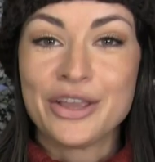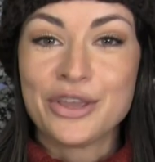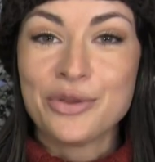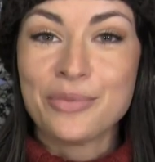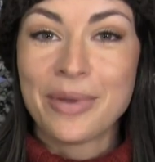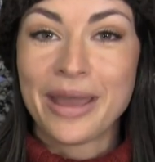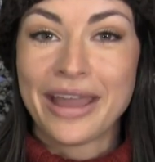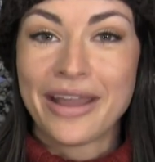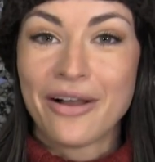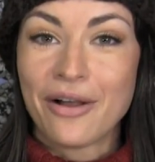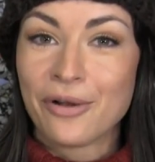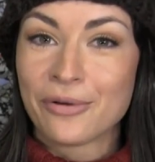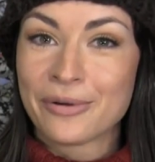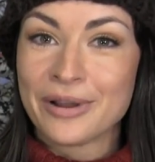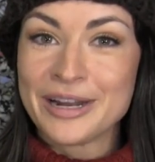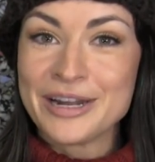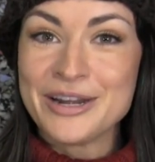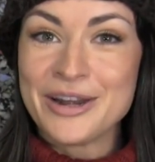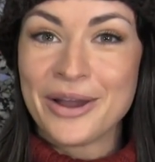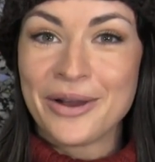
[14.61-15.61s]
You may
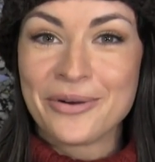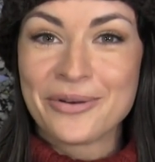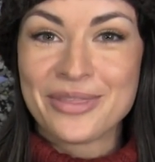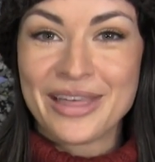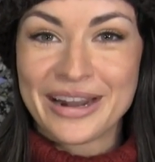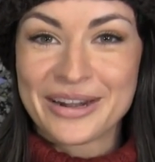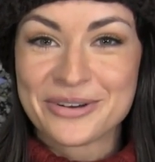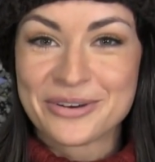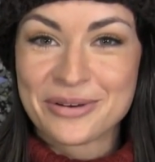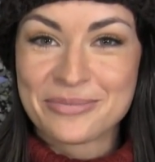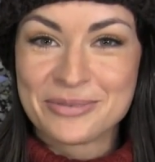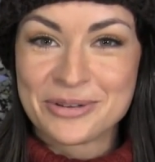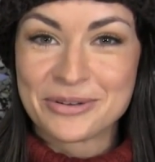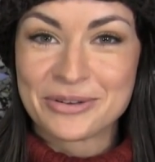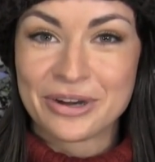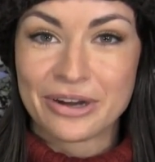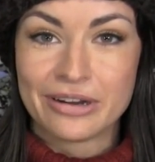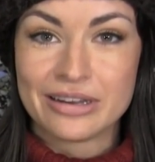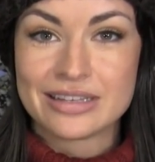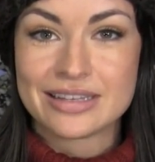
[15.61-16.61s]
already know that
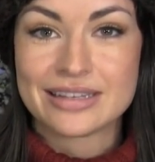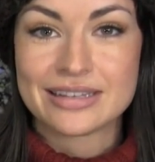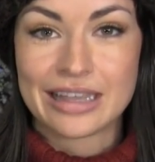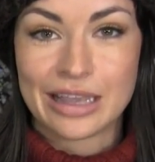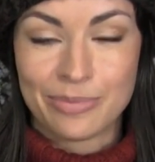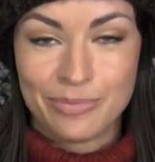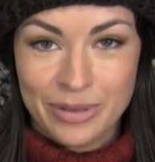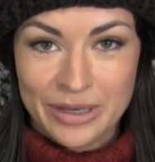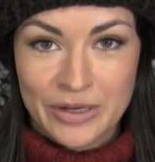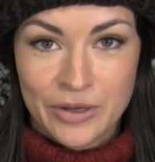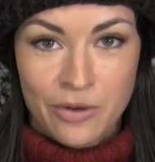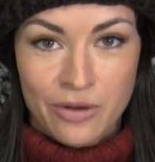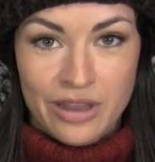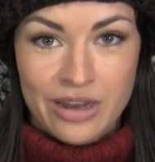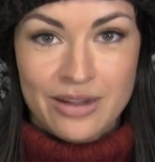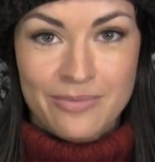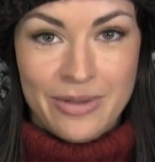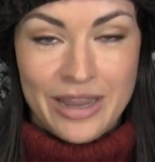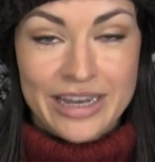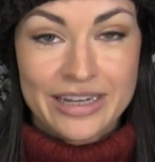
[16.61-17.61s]
cryptocurrencies like
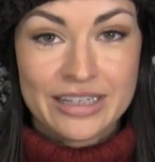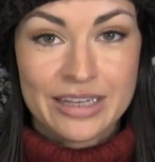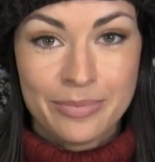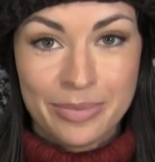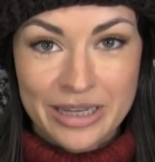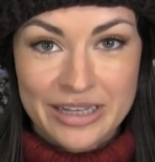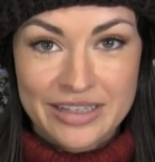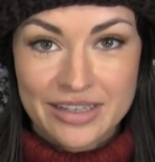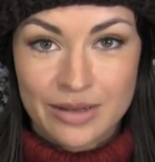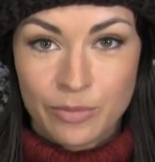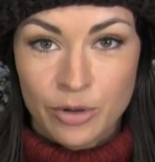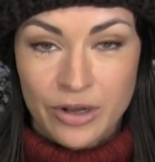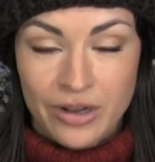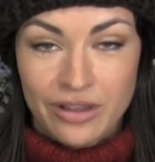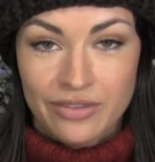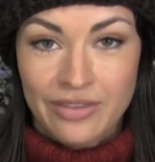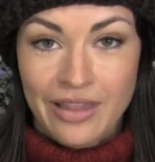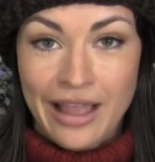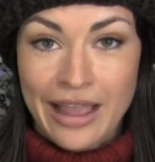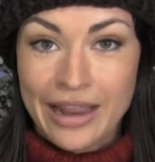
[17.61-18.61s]
Bitcoin make tipping someone
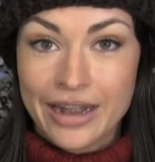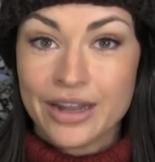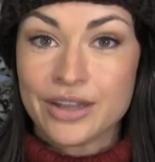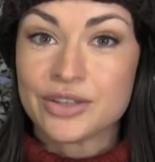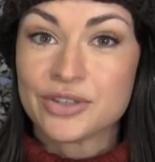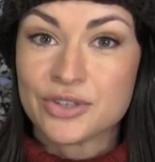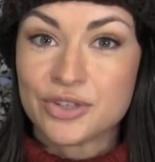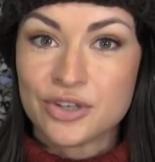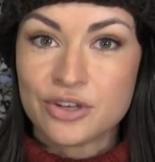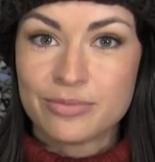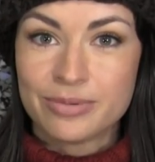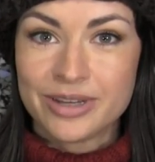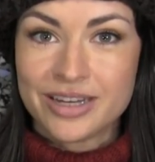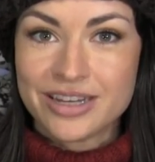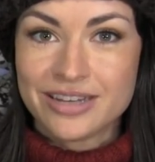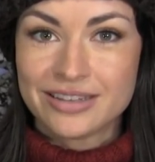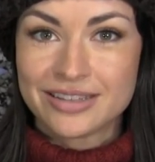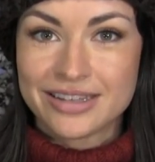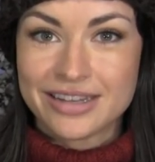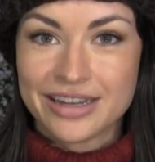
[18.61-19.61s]
online stupid
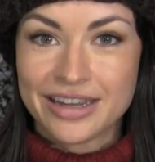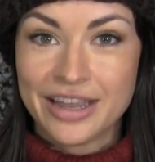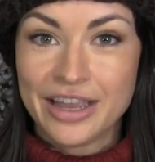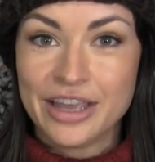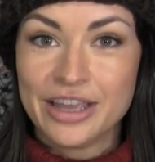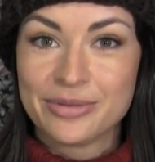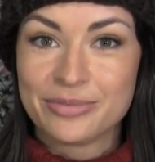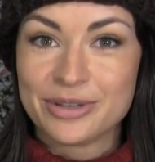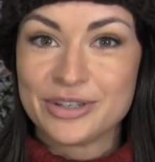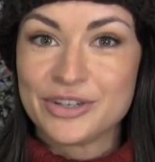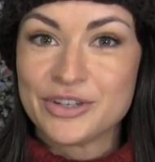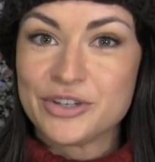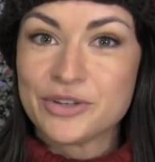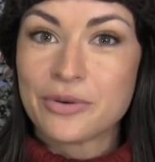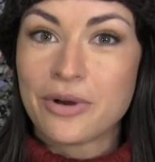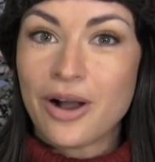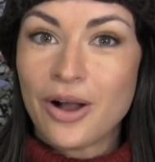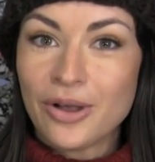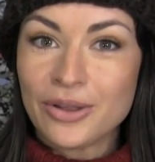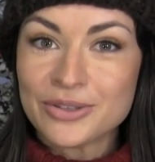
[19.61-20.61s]
easy, but did
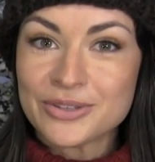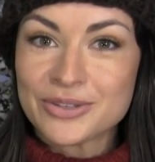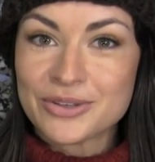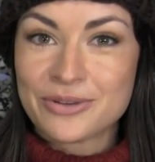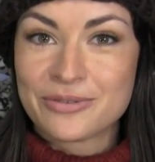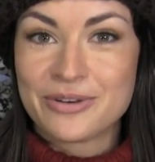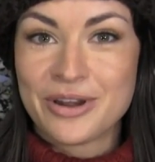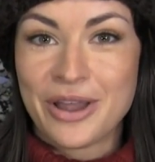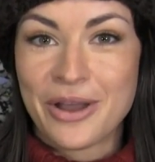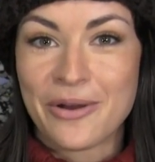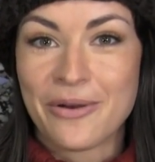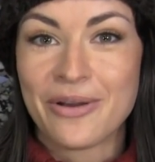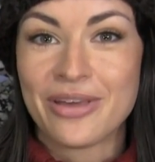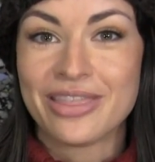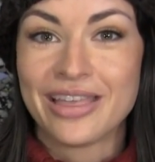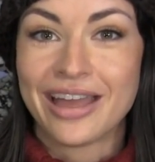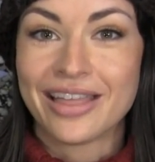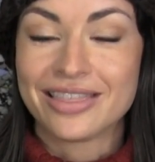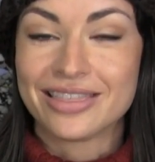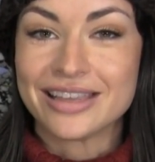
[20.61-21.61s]
you also know
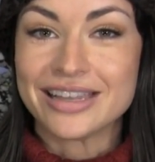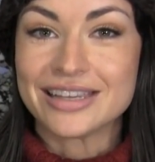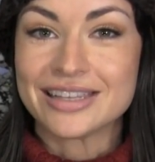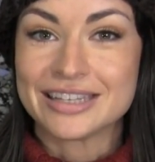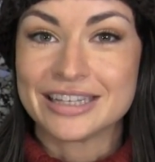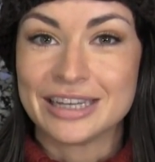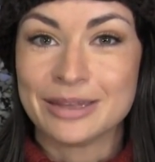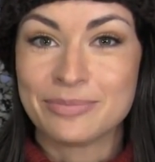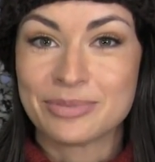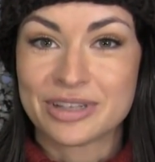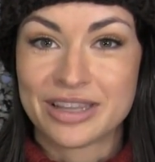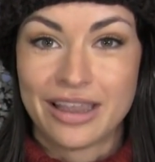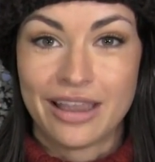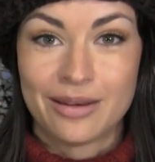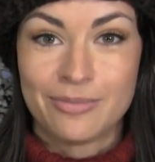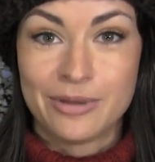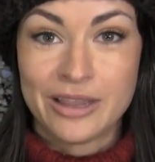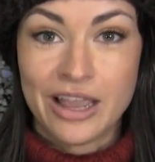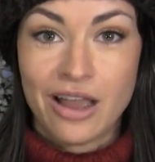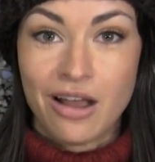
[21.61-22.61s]
that these tips
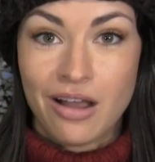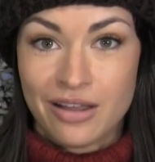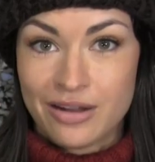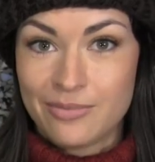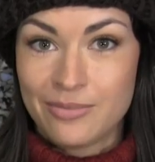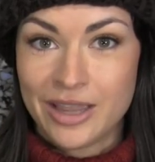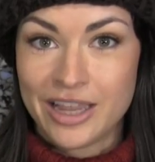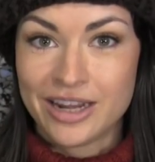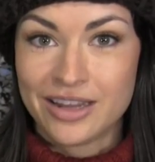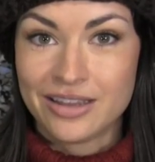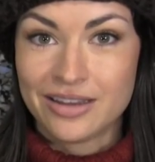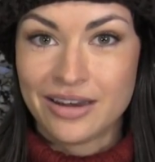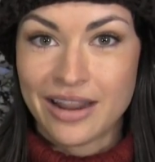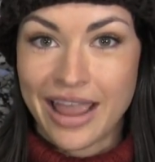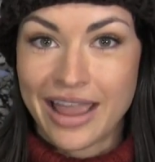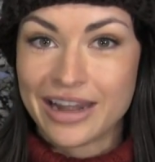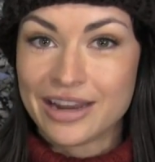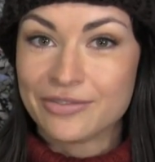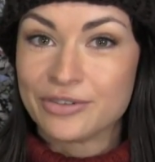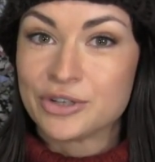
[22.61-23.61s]
can be automated
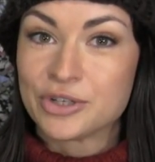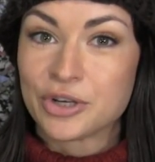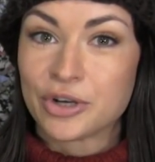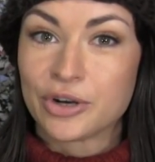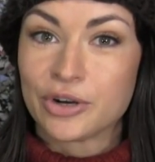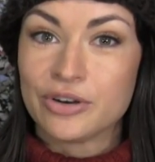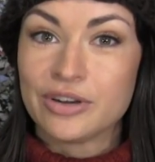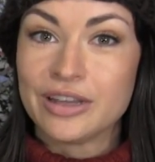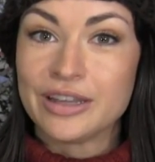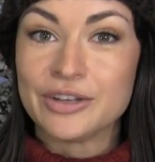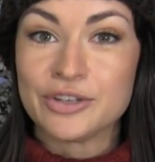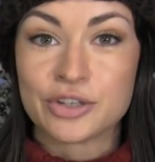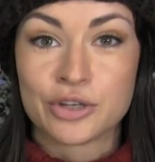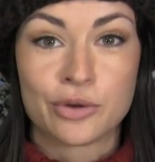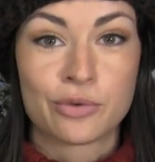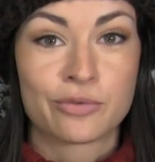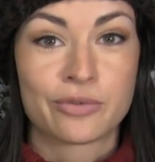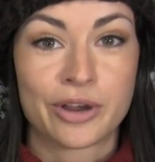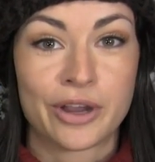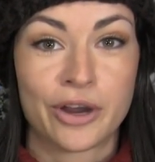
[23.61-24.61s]
and even turned
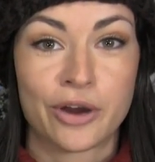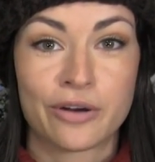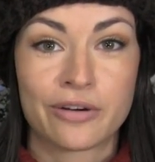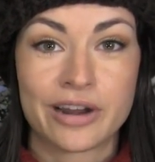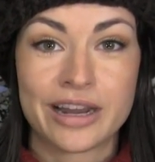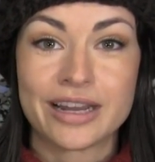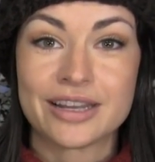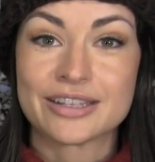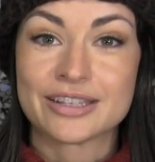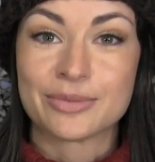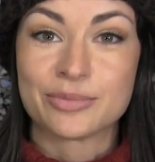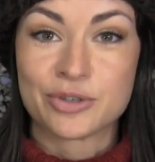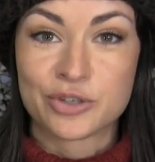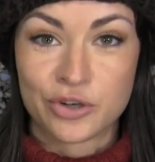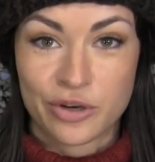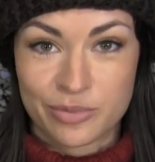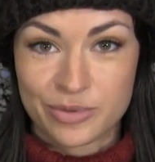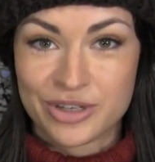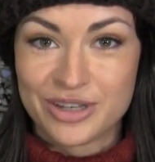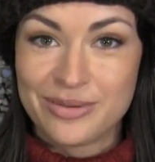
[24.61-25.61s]
into recurring
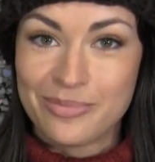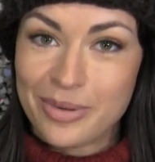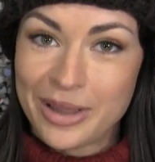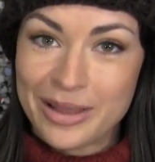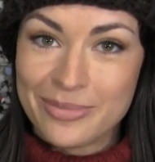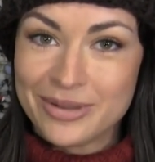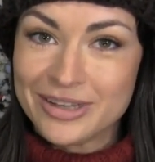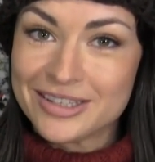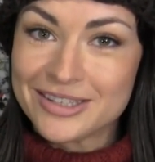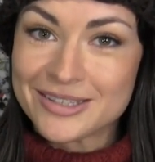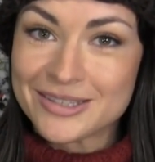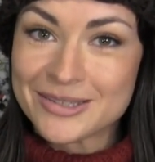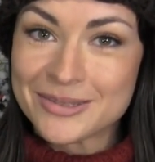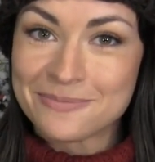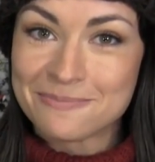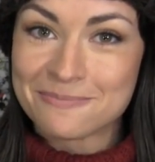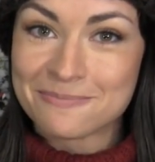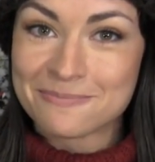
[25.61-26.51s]
subscription payments?